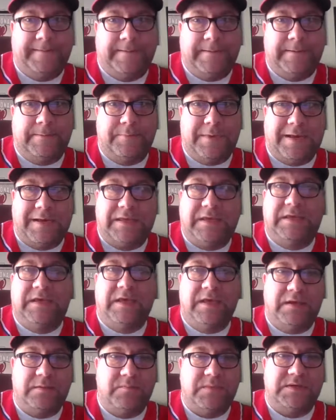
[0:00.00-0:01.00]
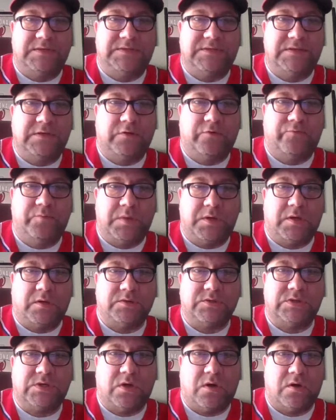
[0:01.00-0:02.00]
I kicked myself
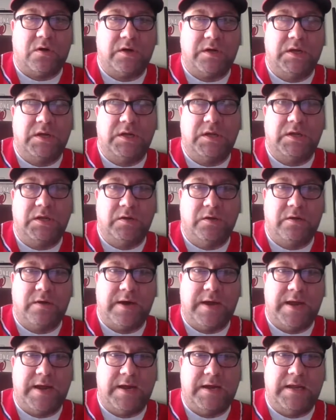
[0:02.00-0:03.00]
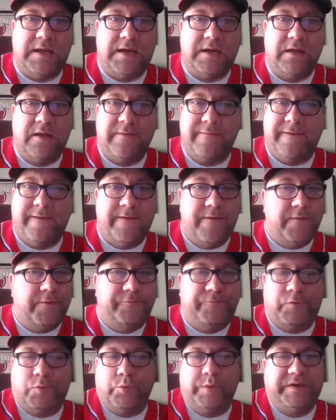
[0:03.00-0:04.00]
because Target here had it
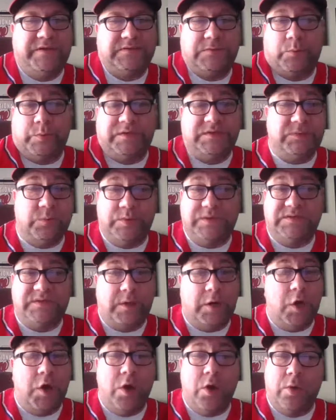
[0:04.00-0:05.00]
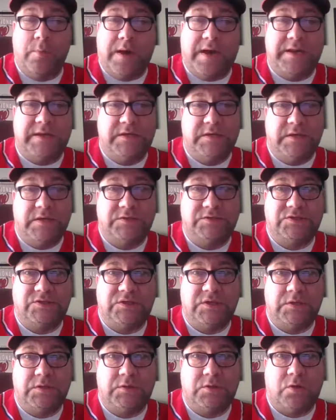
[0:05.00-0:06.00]
for weeks and weeks and weeks, and nobody
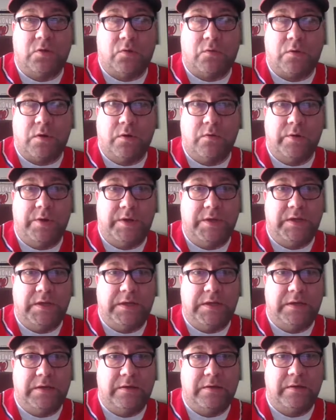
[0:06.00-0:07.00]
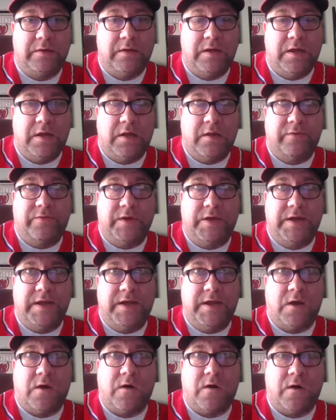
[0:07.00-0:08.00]
touched it. Corona hit. The
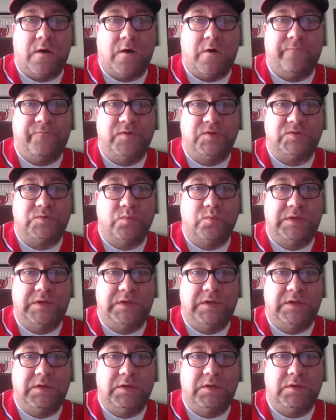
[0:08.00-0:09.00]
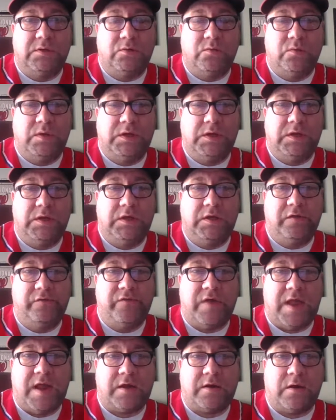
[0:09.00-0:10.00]
day our office, we
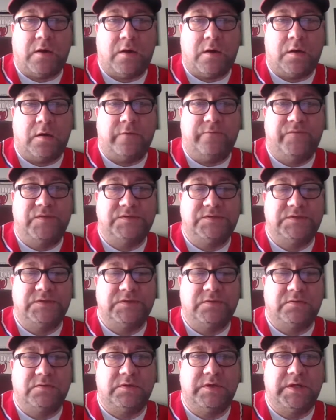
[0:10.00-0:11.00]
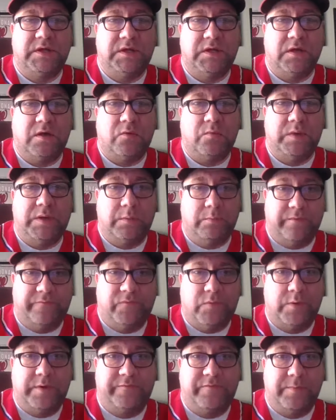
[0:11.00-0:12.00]
evac'd our facility a week
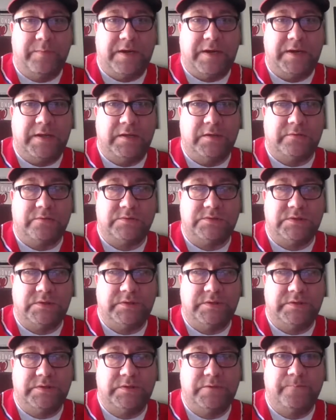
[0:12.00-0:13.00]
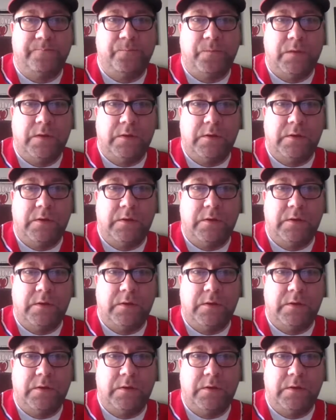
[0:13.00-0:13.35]
before everybody else did.